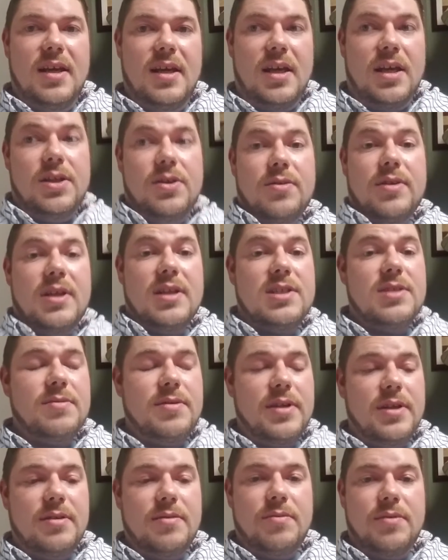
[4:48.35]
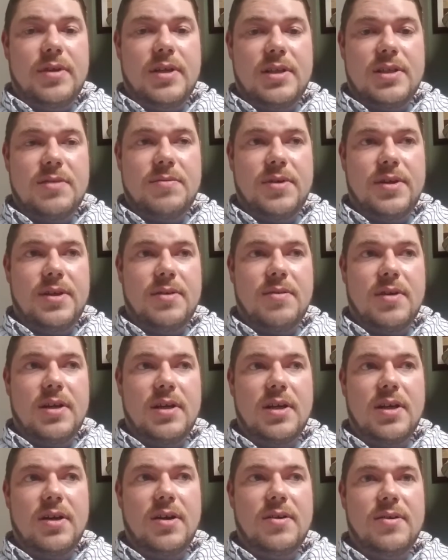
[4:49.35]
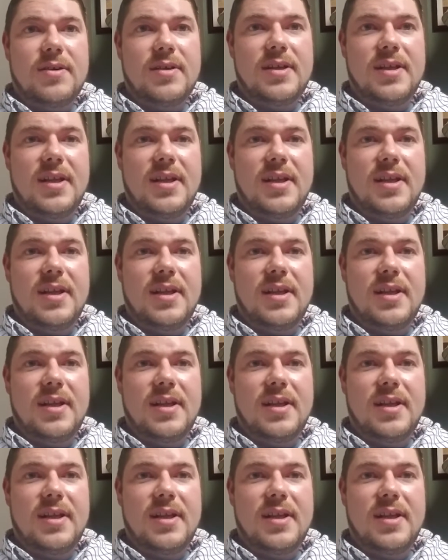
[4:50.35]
and you'll get to where you want to go.